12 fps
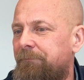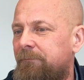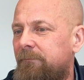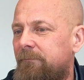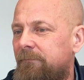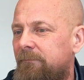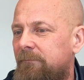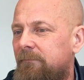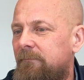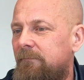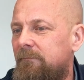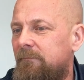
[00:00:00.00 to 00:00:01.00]

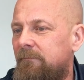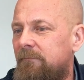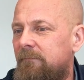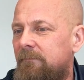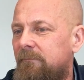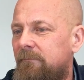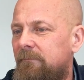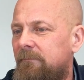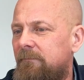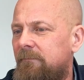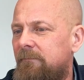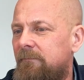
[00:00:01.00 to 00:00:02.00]

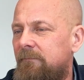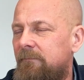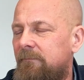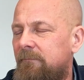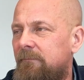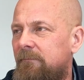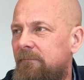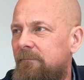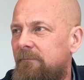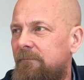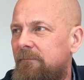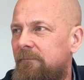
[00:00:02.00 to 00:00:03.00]

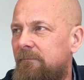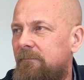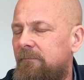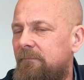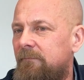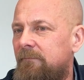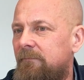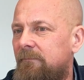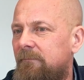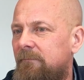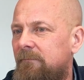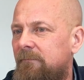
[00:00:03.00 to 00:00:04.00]

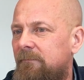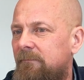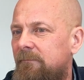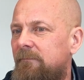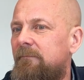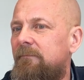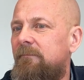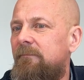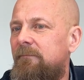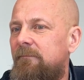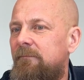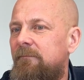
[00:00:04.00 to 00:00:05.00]

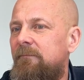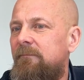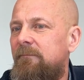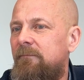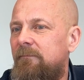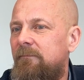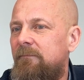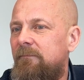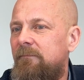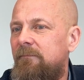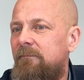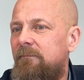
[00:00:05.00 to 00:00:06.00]

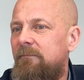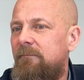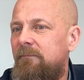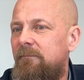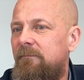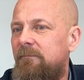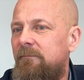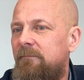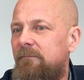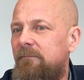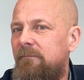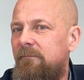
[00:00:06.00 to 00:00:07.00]
No words are spoken by the person on screen.